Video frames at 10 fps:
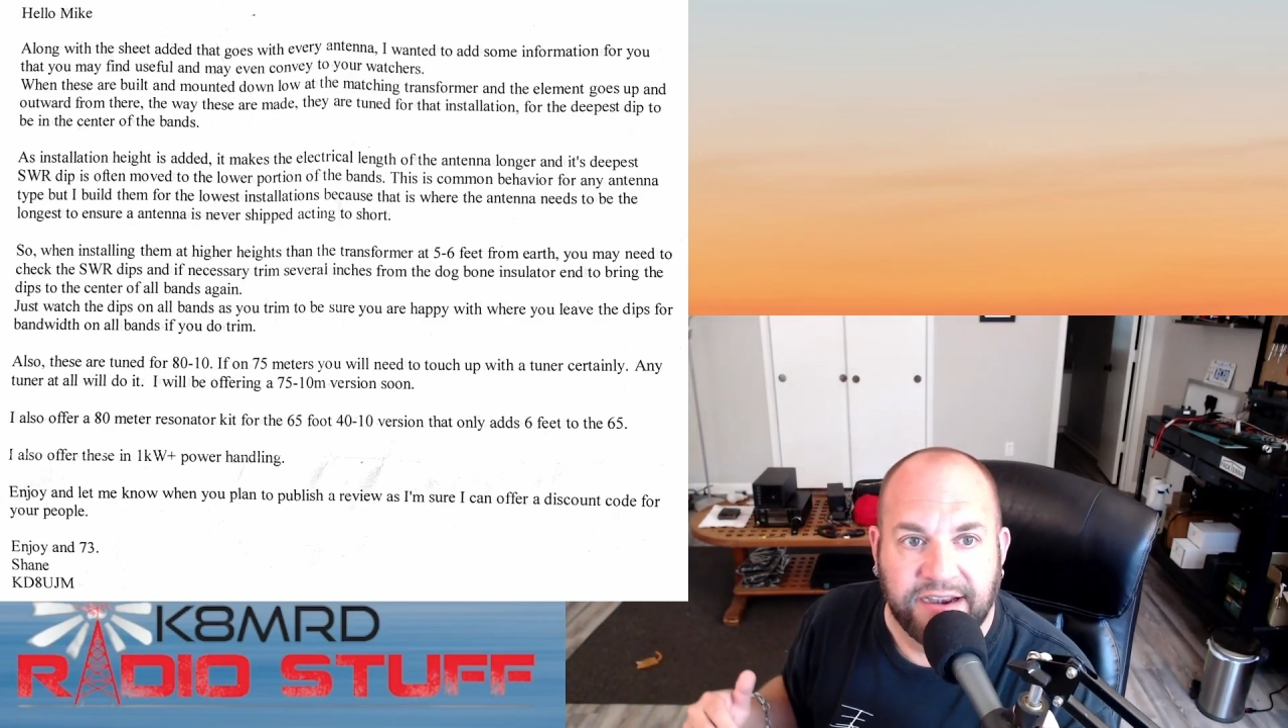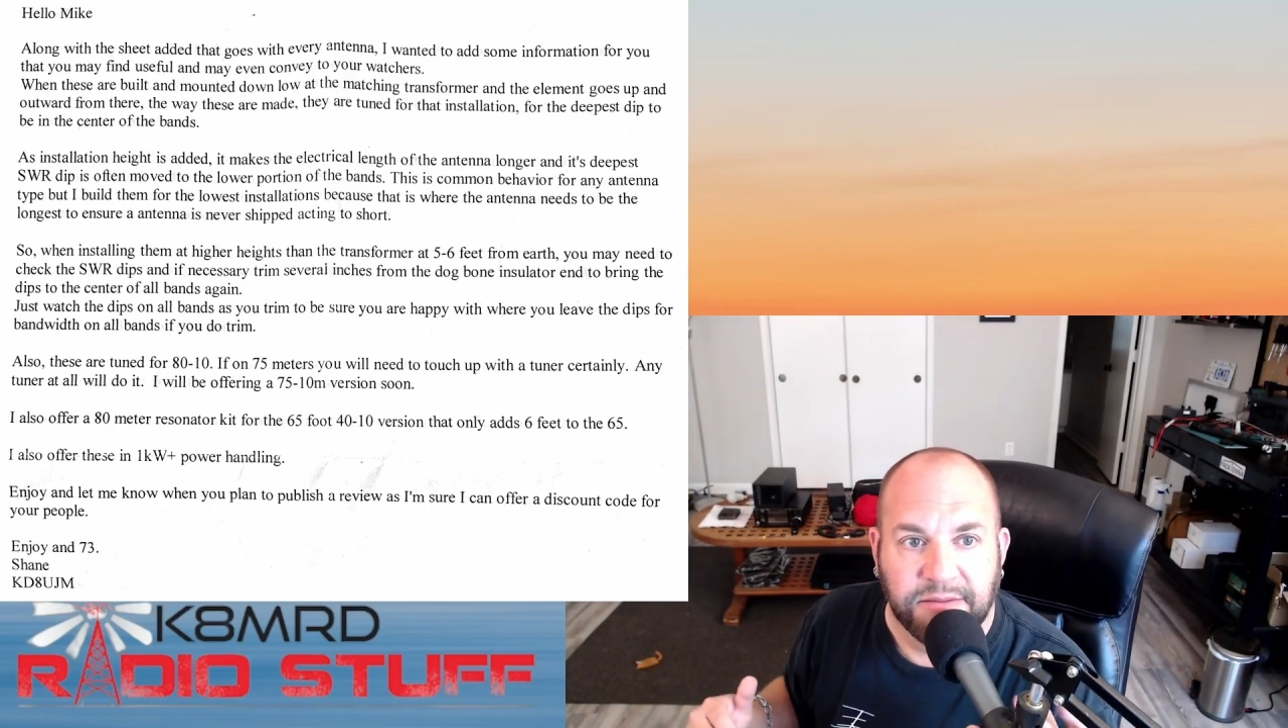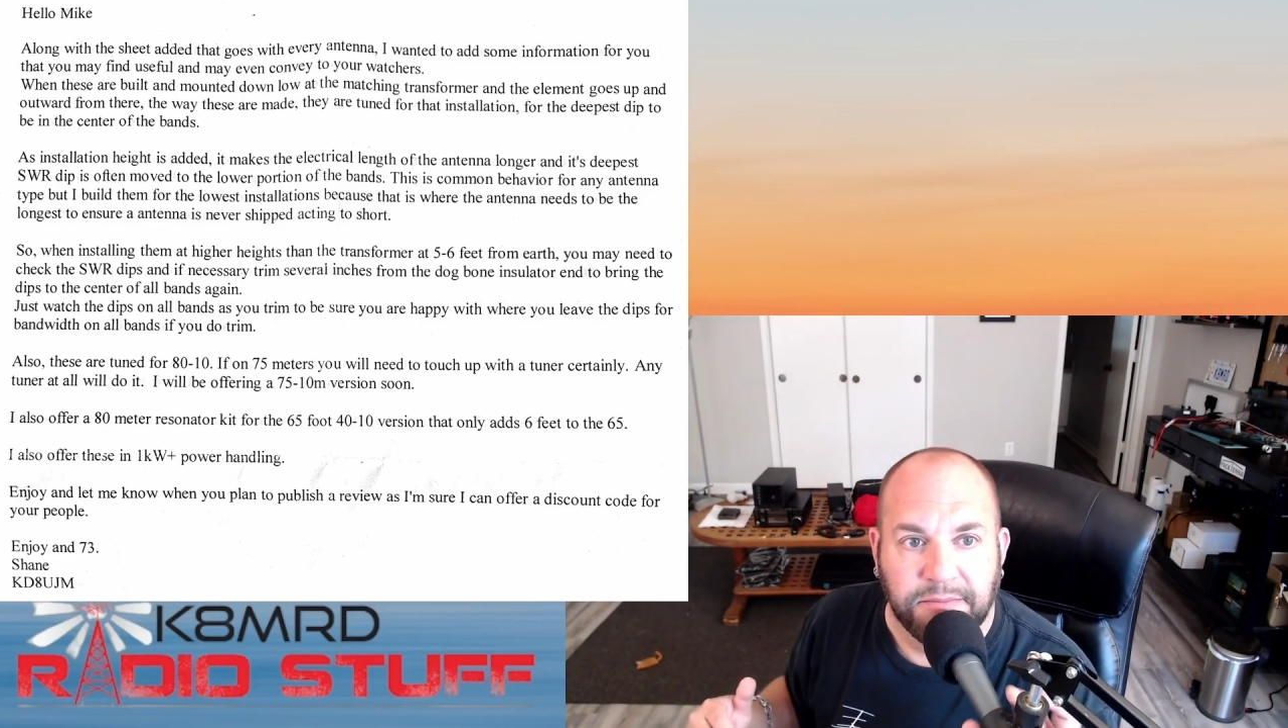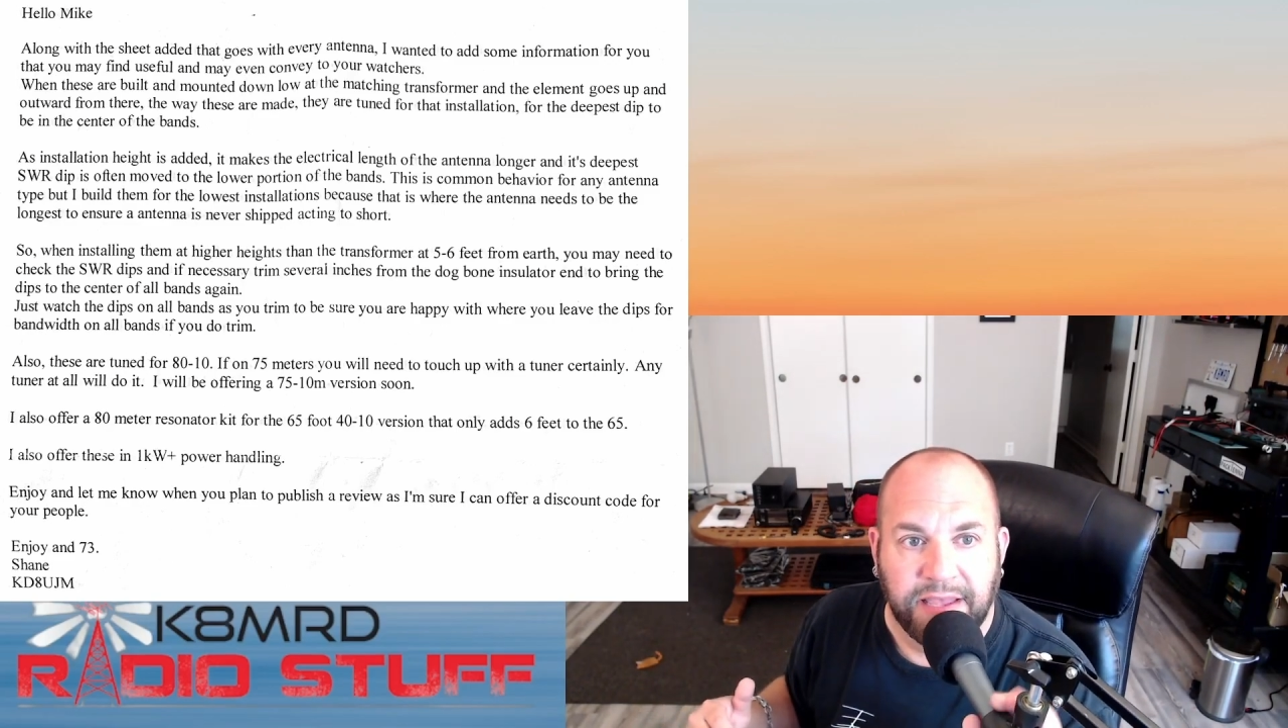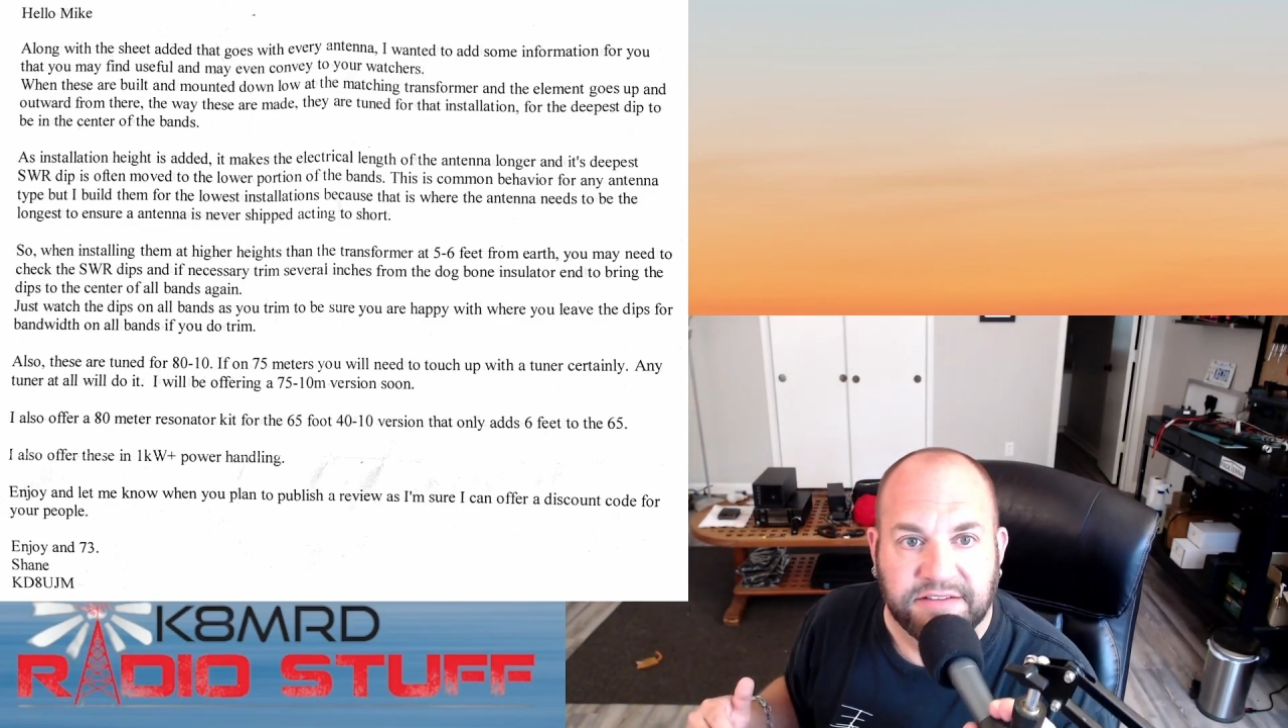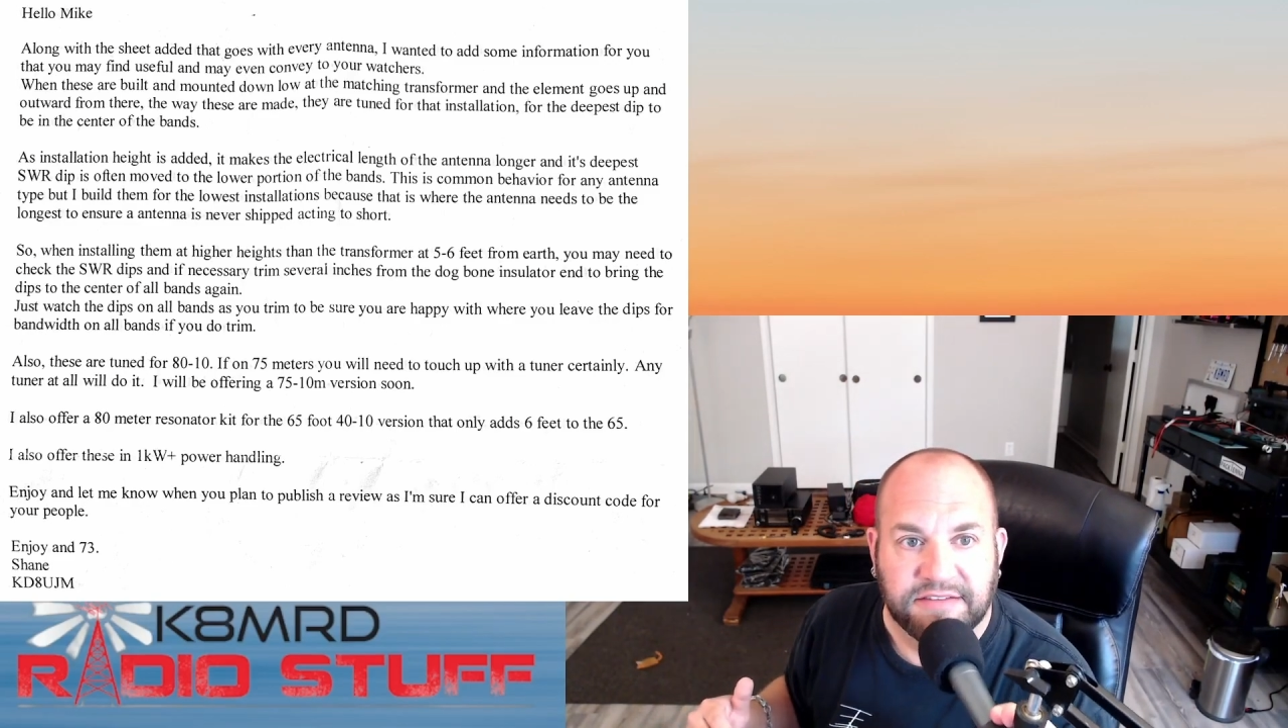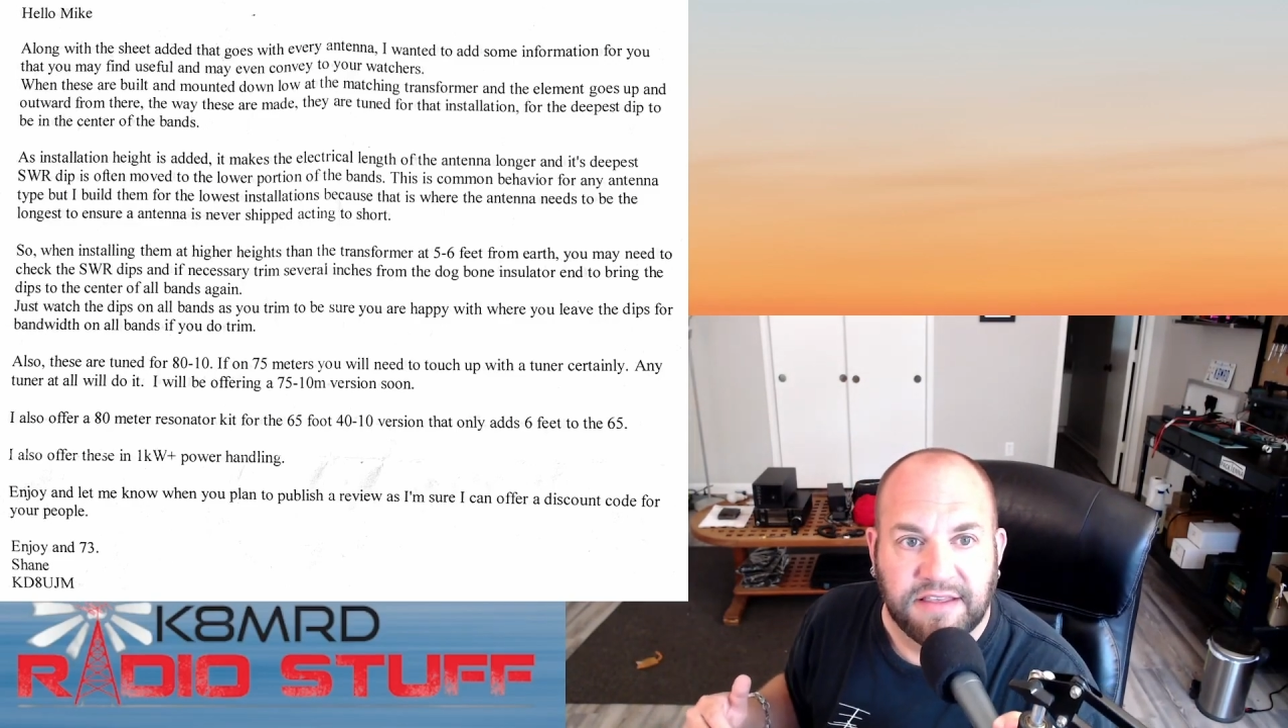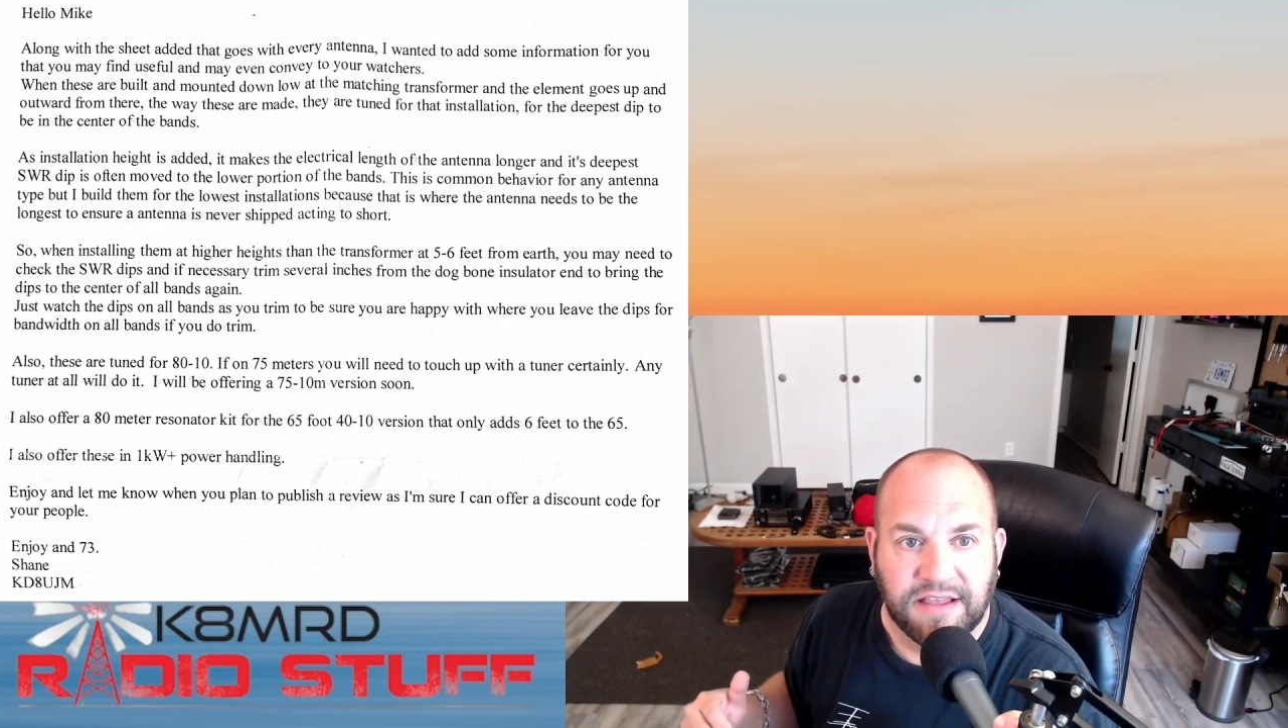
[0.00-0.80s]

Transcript: it makes the